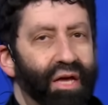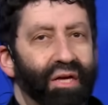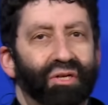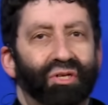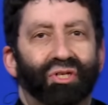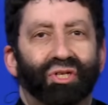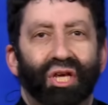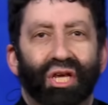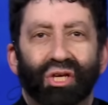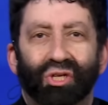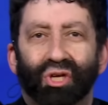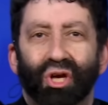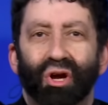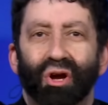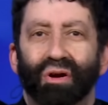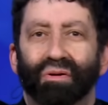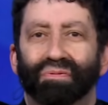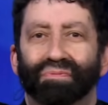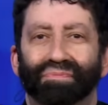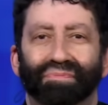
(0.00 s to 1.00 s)

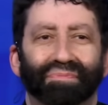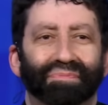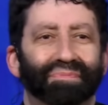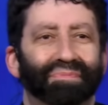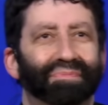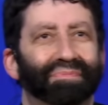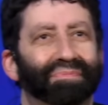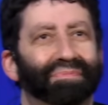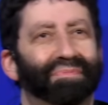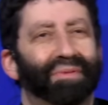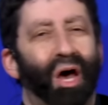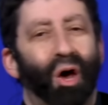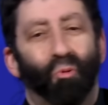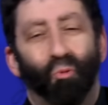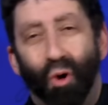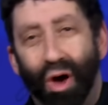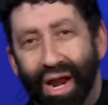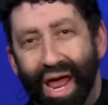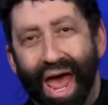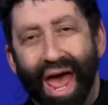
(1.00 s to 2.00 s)
Caesar on
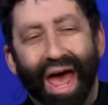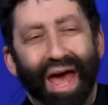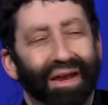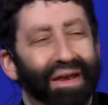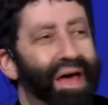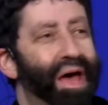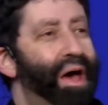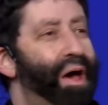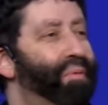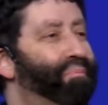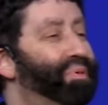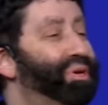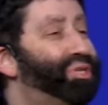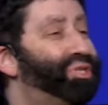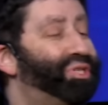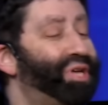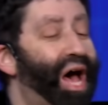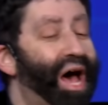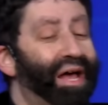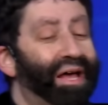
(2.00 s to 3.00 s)
one hand,
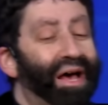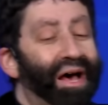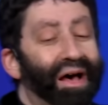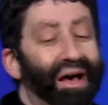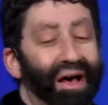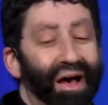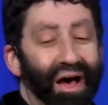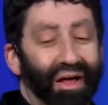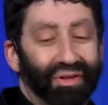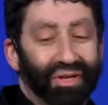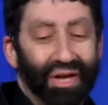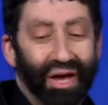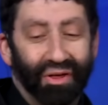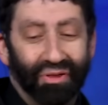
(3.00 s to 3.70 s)
Messiah on the